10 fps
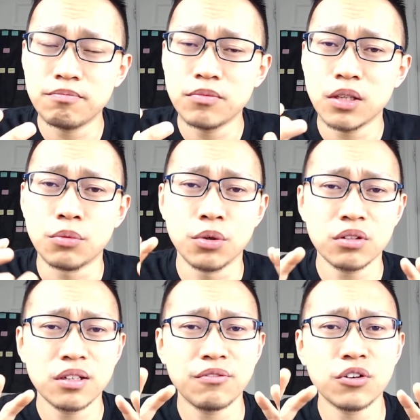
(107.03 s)
It
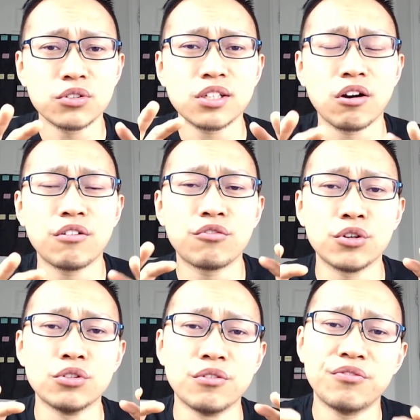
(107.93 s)
really feels hard
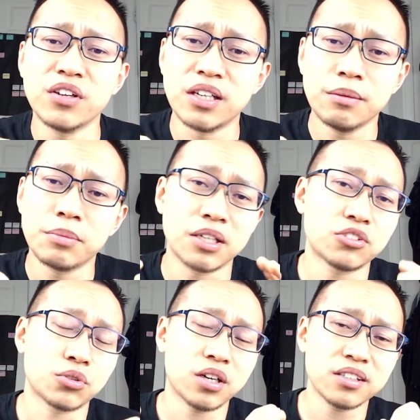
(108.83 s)
for you to fit in
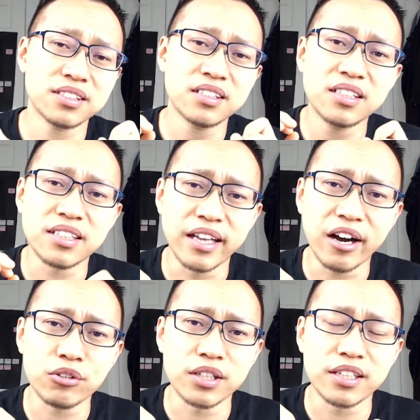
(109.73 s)
because you're constantly
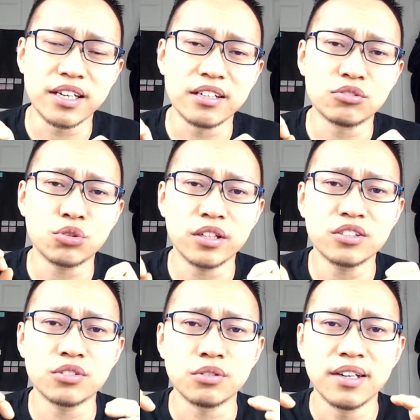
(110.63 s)
doubting and trying
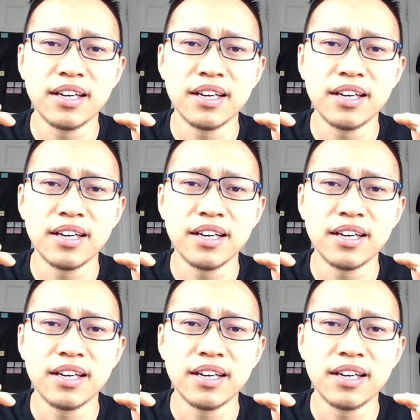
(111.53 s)
to